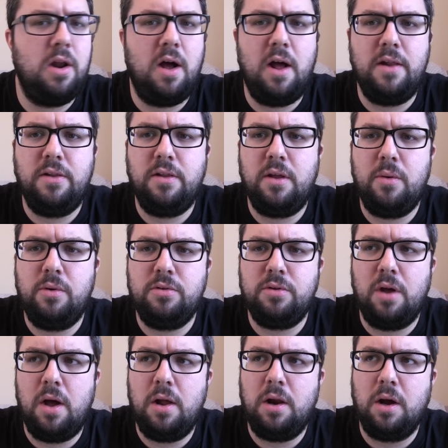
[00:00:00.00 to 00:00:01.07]
and there was
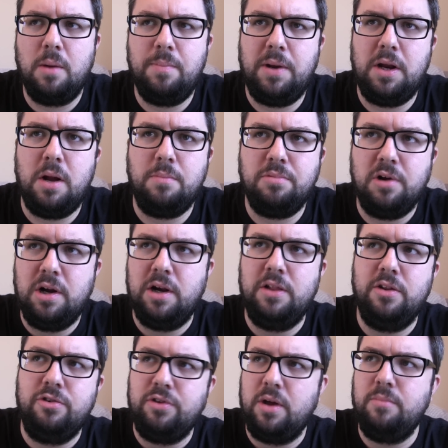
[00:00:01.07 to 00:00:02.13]
like a peanut brittle in
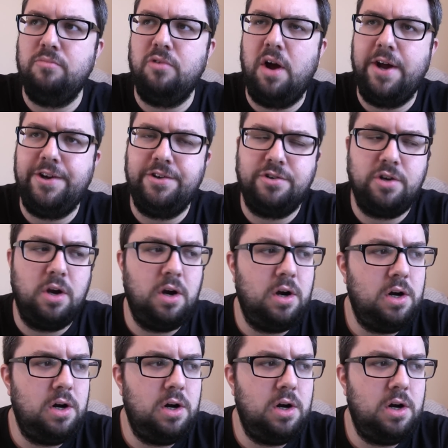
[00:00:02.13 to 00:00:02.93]
the same range.